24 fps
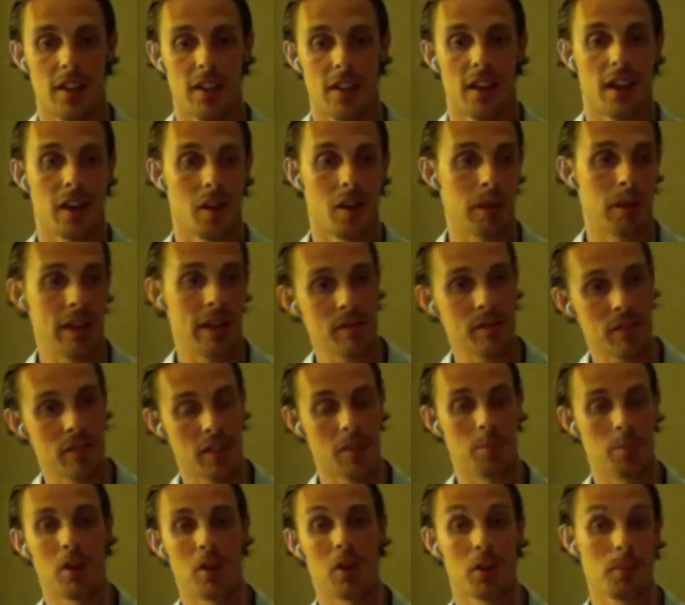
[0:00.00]
And I believe that
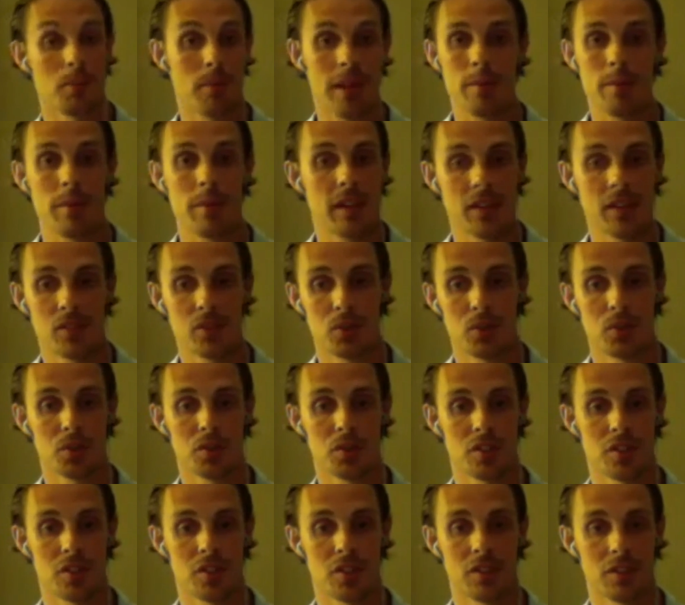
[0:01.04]
the blog may be a
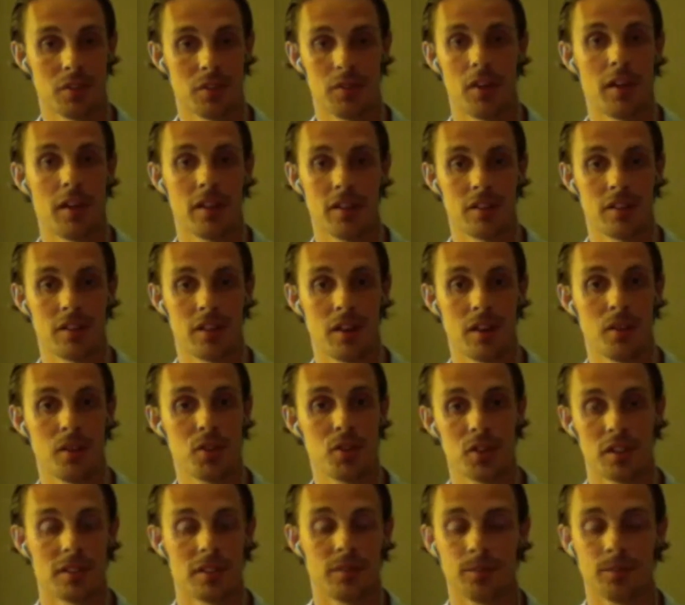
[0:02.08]
source to, to find a
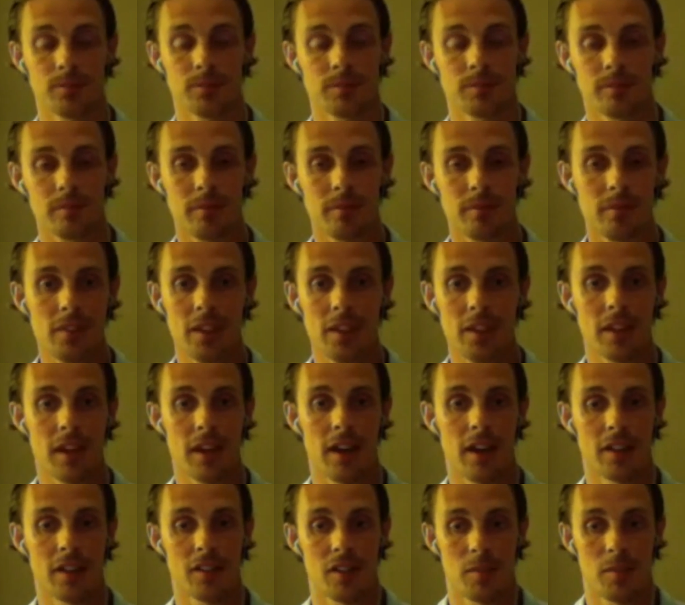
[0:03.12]
solution
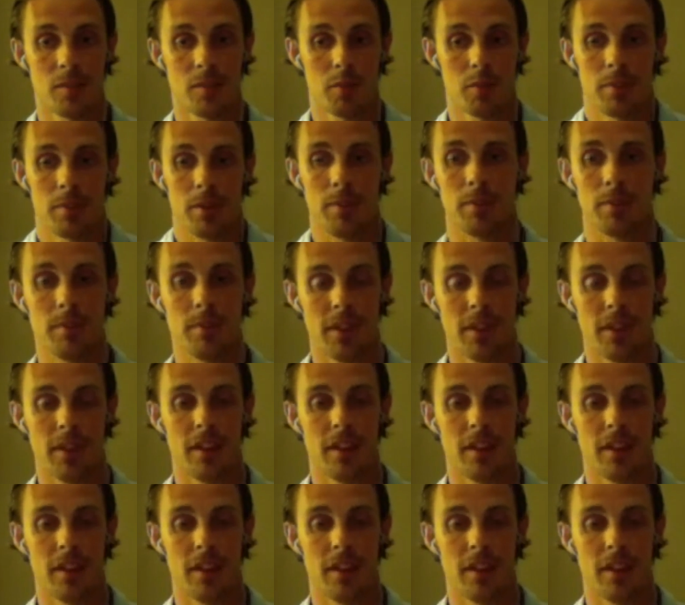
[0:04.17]
uh, to the problem